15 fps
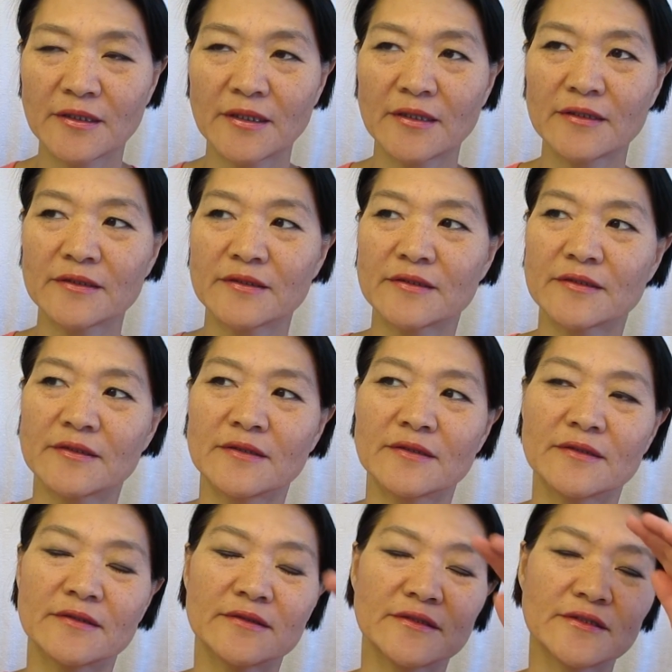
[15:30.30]
And
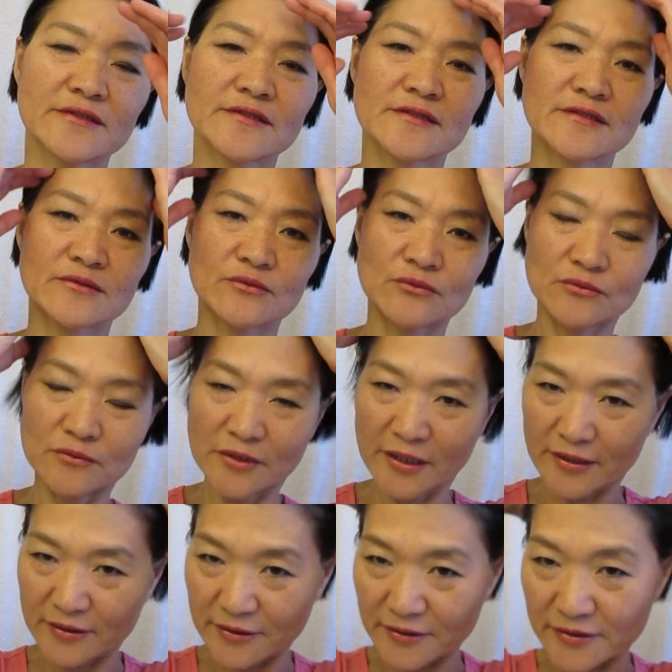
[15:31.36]
uh, this is
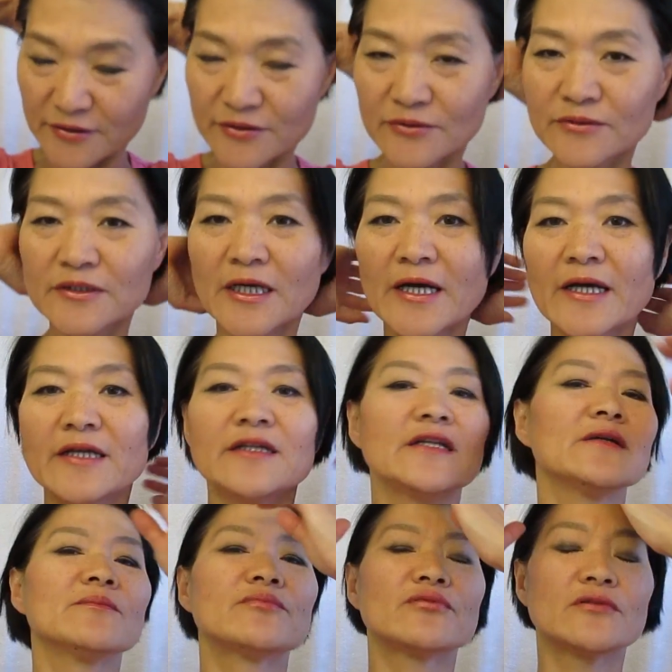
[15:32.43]
one little
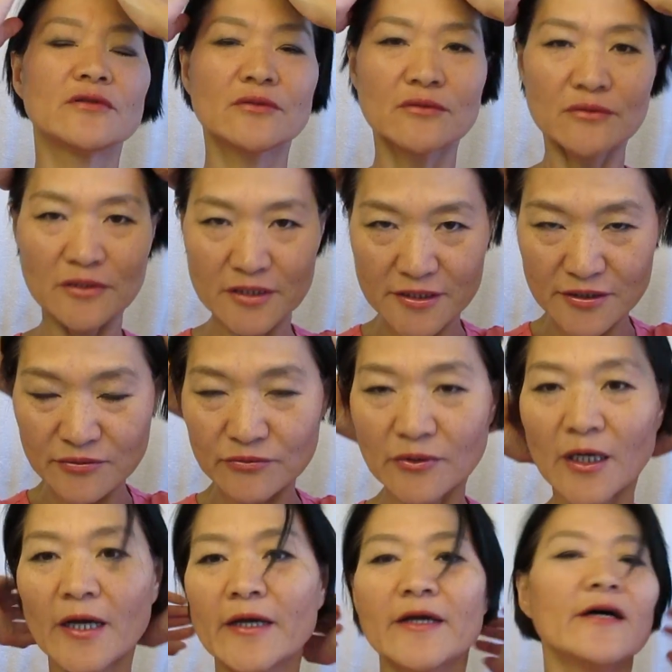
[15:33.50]
tiny progress
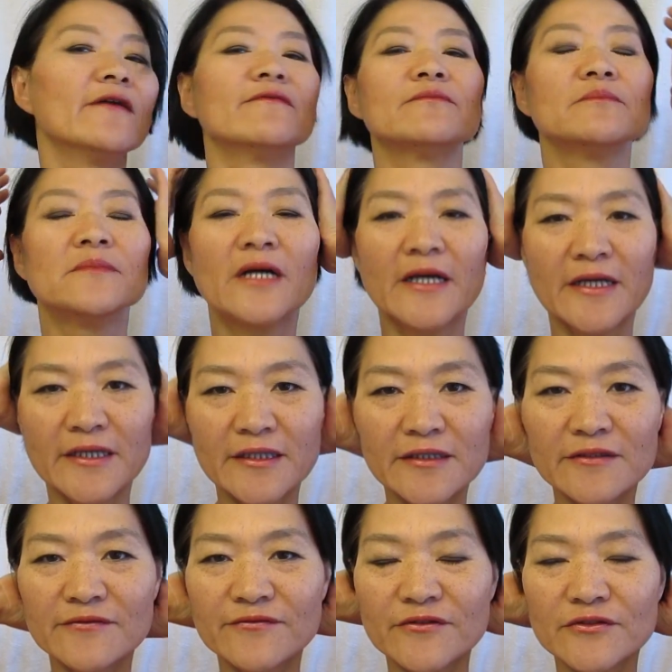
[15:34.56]
I have
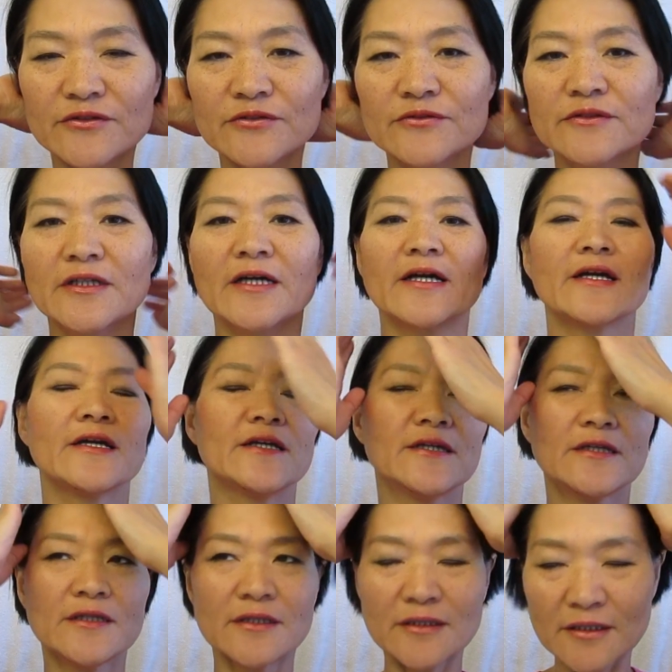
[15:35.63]
made for
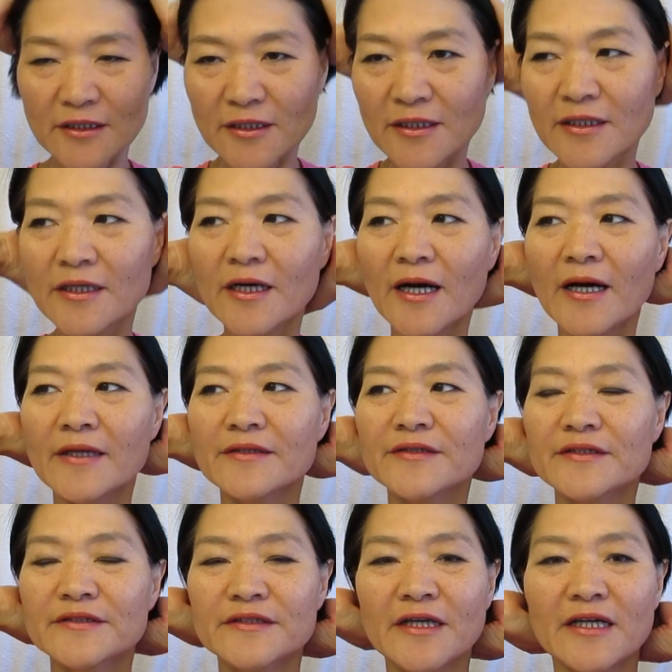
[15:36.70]
today.
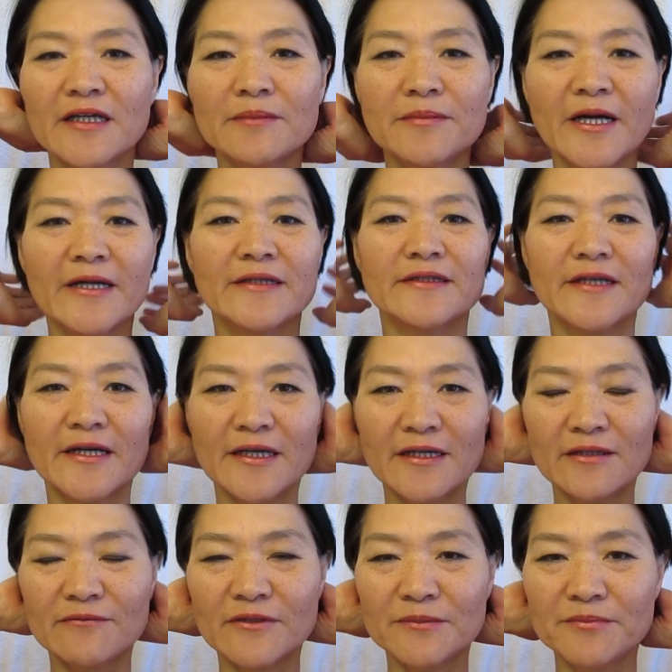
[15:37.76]
And day by
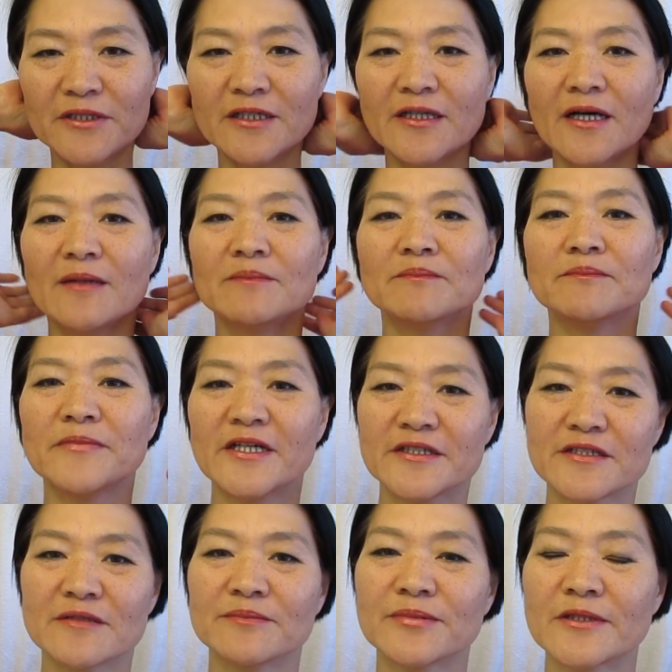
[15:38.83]
day, we become
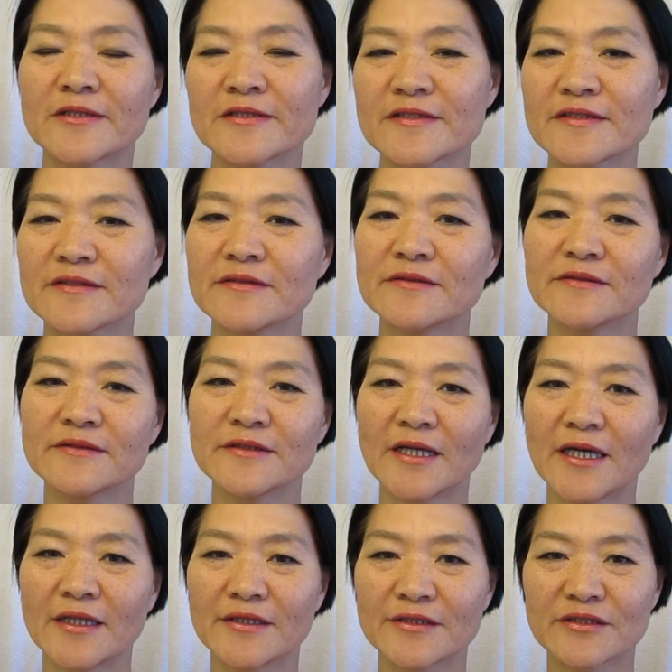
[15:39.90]
better person
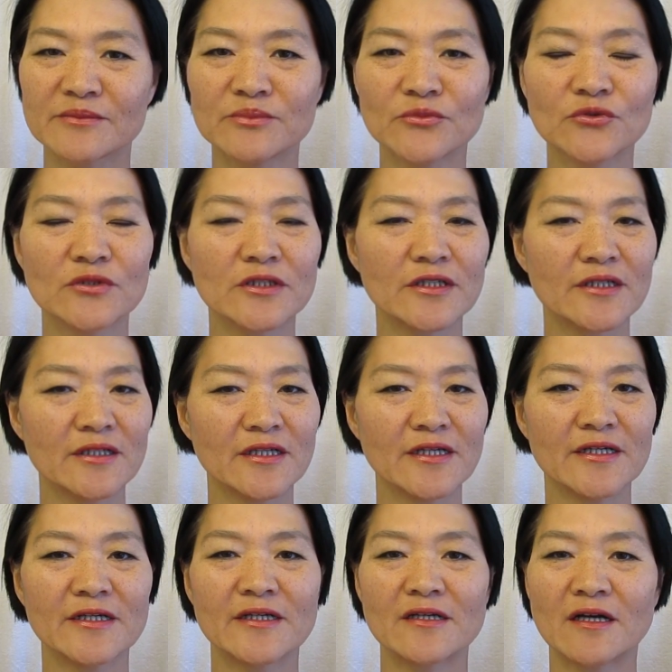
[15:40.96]
and more
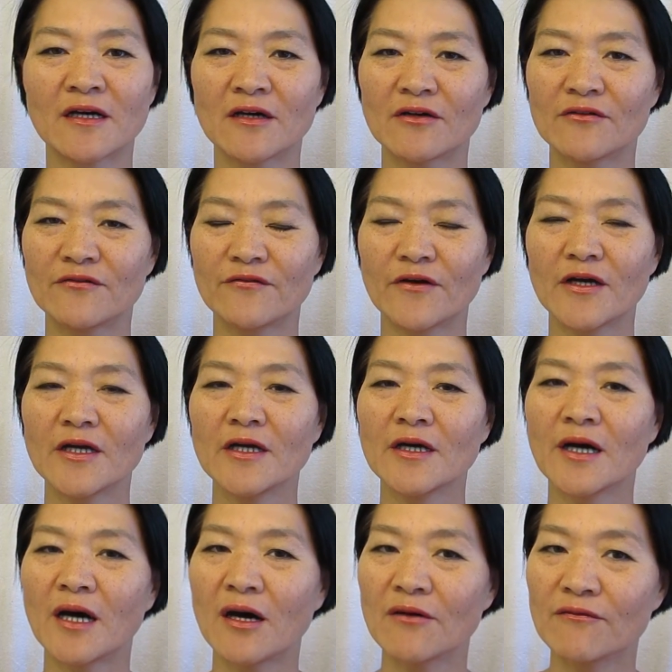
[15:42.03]
clear of
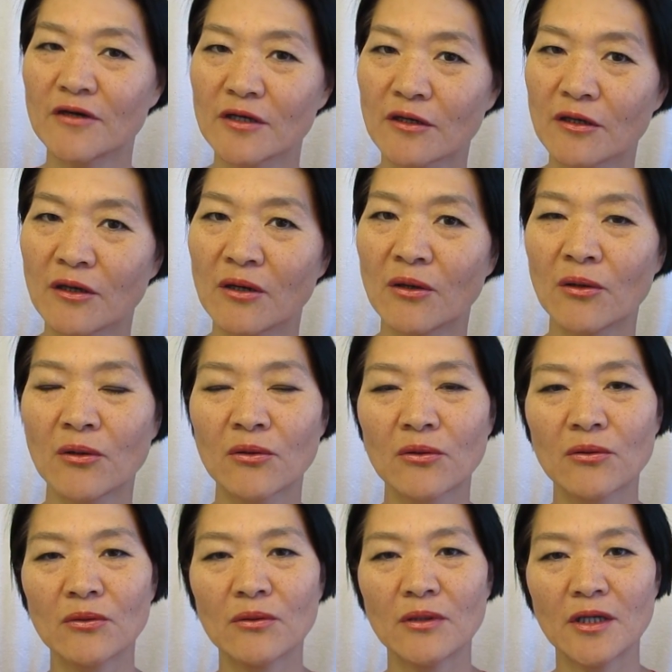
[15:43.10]
our
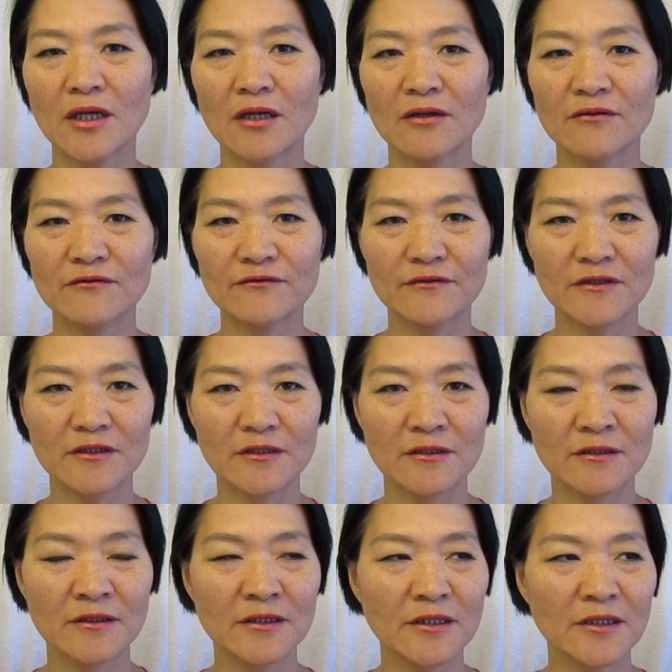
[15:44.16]
goal, of, uh,